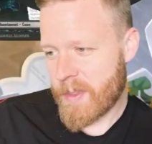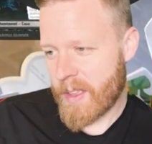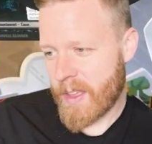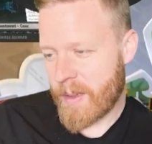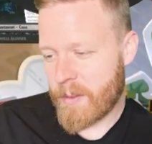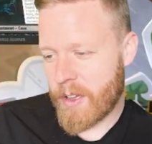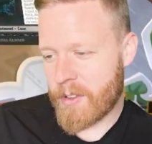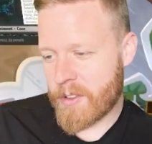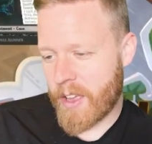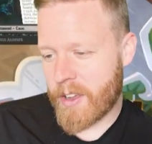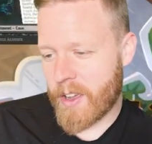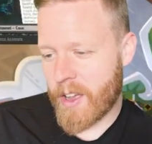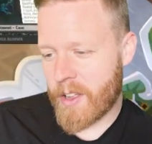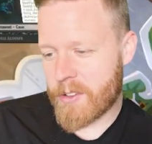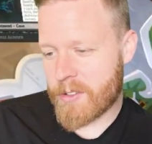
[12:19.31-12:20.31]
I
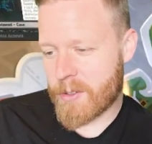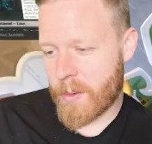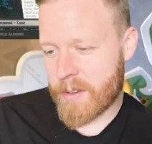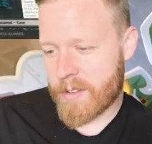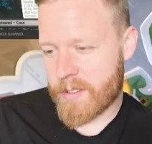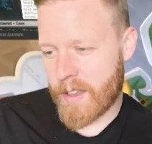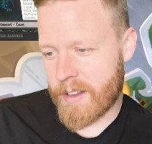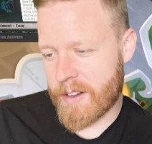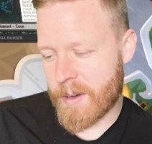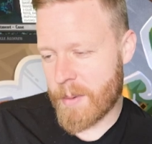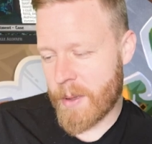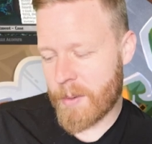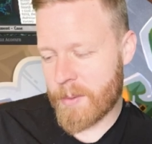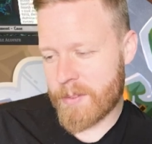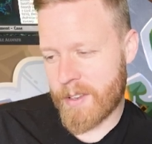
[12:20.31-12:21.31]
got so excited
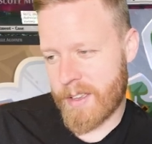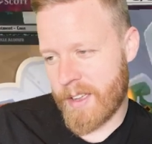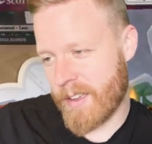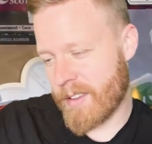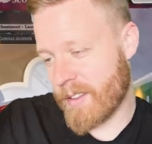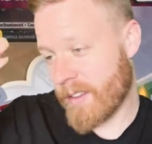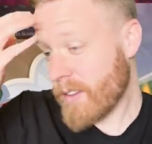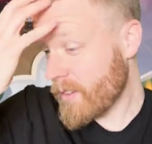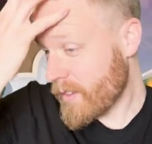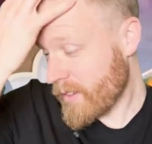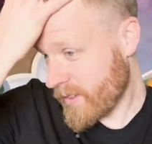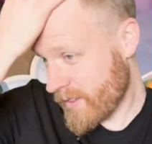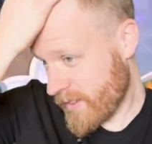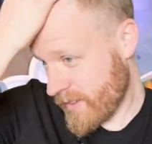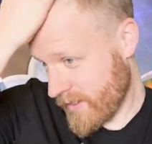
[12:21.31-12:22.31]
about
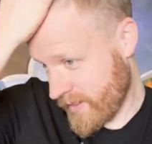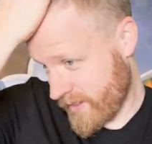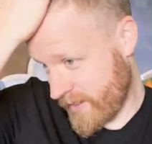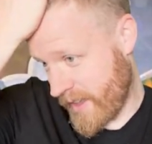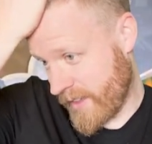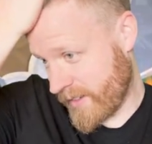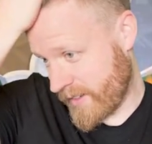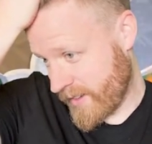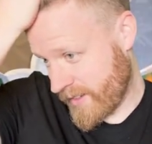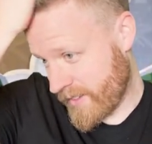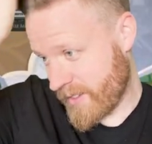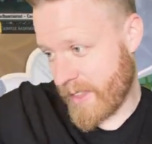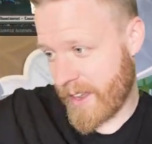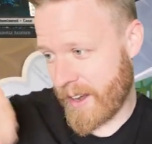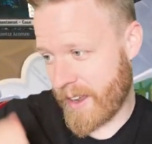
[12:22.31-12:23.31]
skeletons
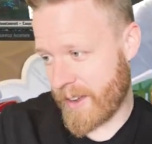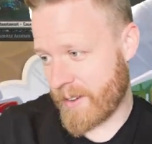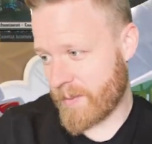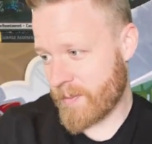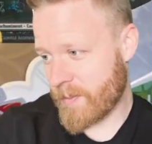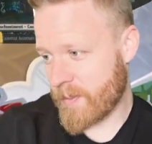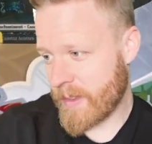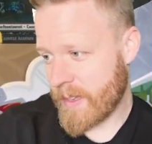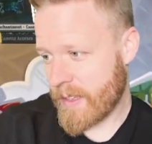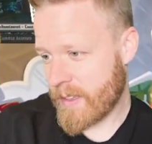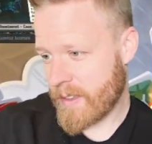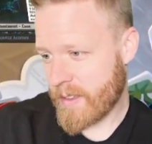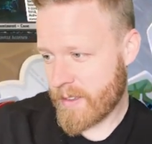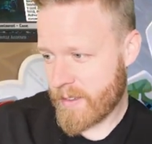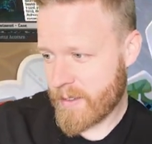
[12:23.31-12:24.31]
that I...
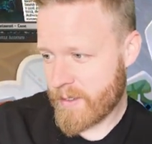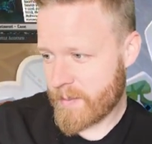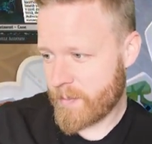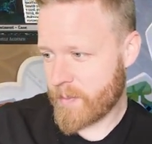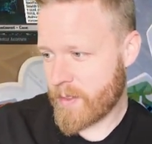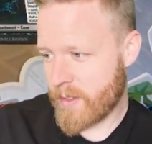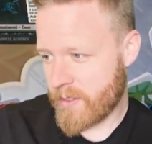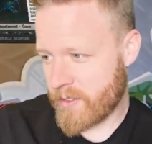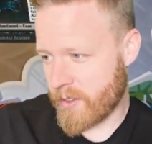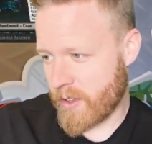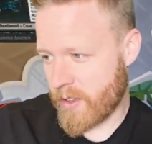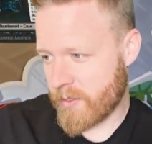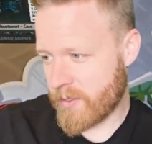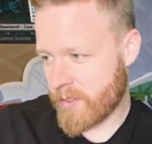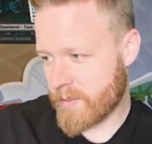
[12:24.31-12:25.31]
Is this
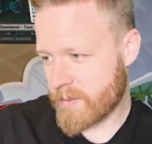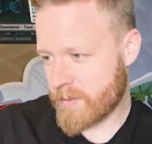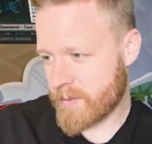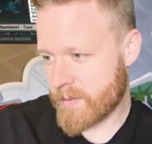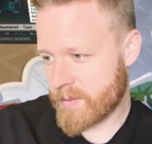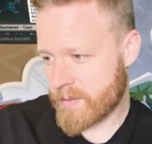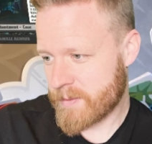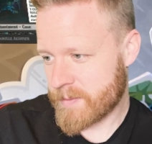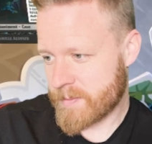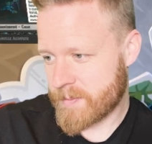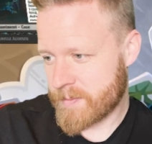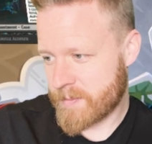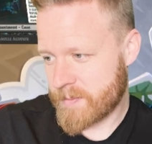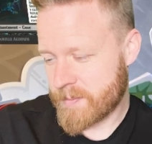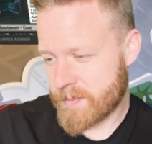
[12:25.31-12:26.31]
solved?
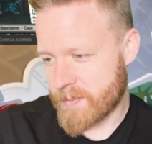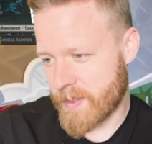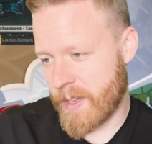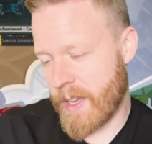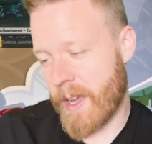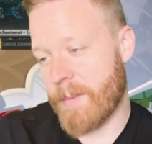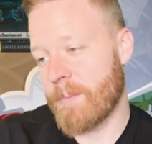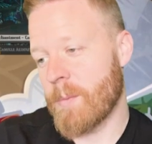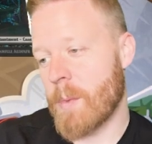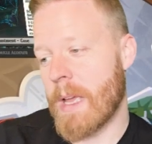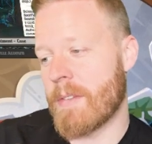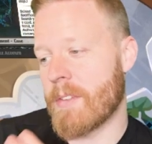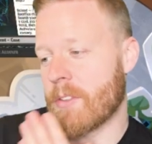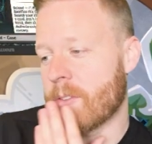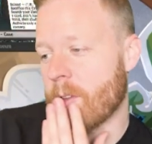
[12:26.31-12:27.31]
Okay, we
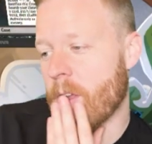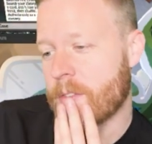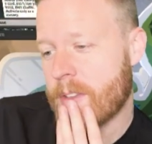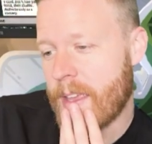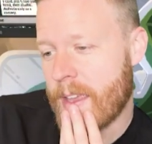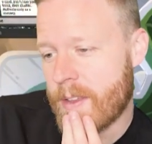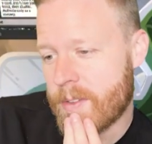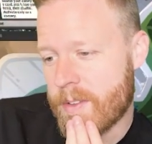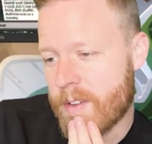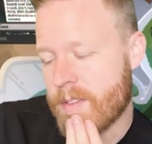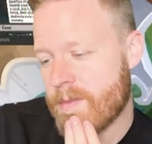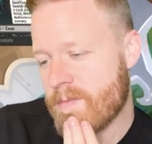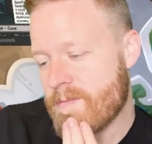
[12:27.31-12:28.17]
have a solved case here.